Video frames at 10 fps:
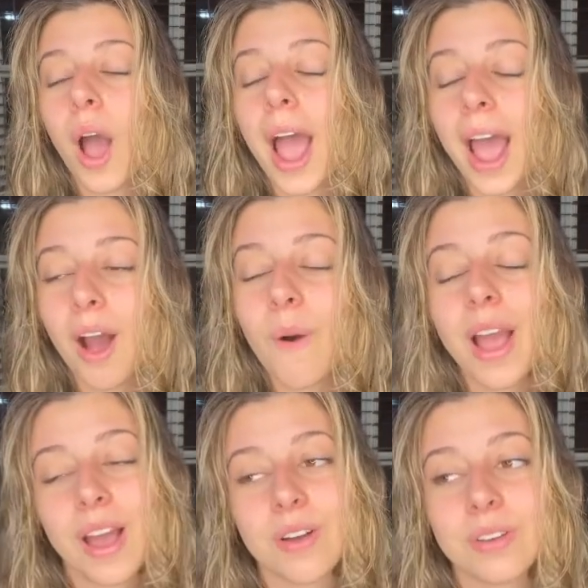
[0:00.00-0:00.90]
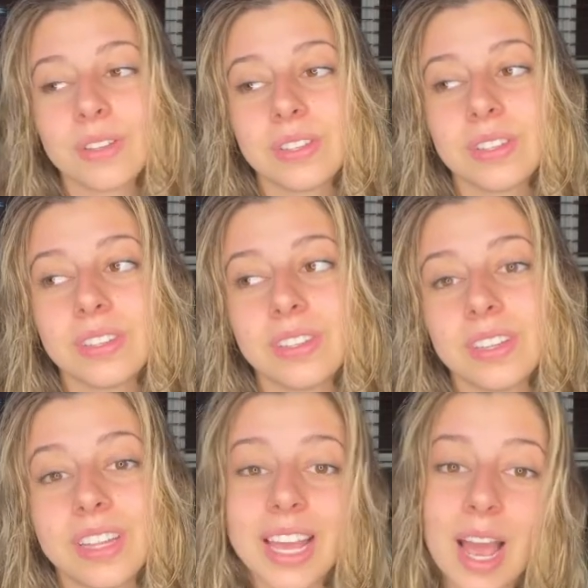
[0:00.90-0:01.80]
how else
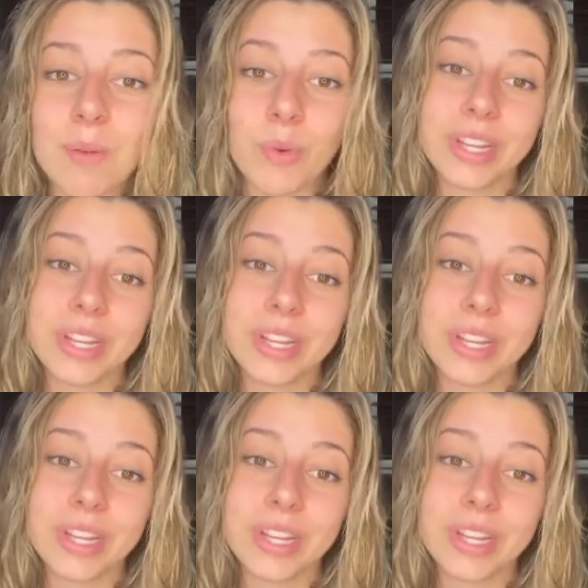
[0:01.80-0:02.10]
the cowboy